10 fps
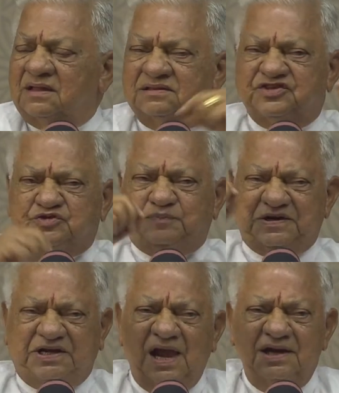The
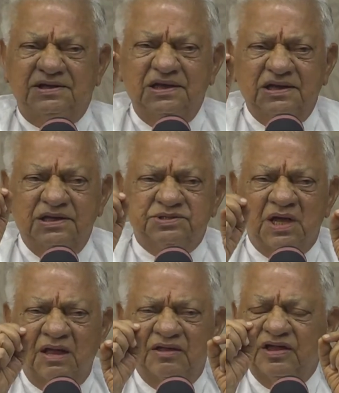speciality
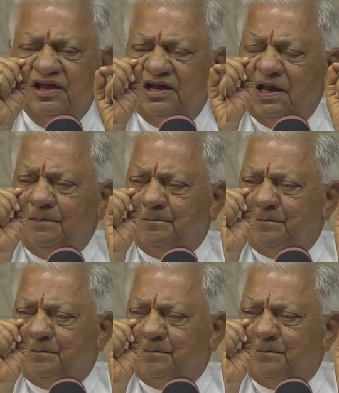is any